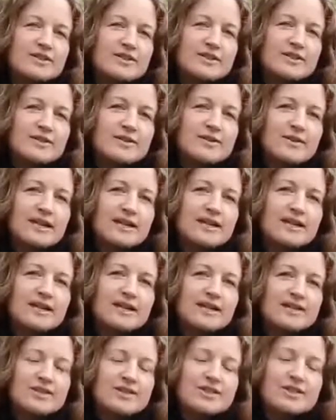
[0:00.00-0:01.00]
so their
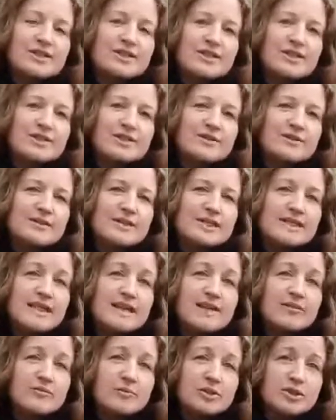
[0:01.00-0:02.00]
connections to
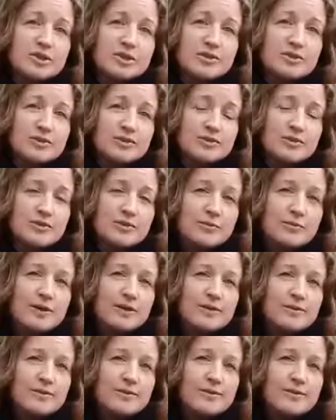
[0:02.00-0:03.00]
slave produced sugar
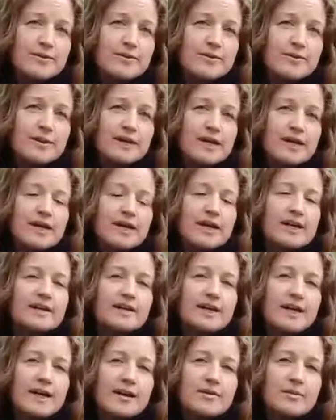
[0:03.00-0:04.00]
wealth and the
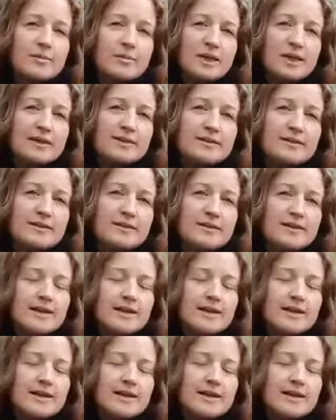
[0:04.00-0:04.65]
Caribbean,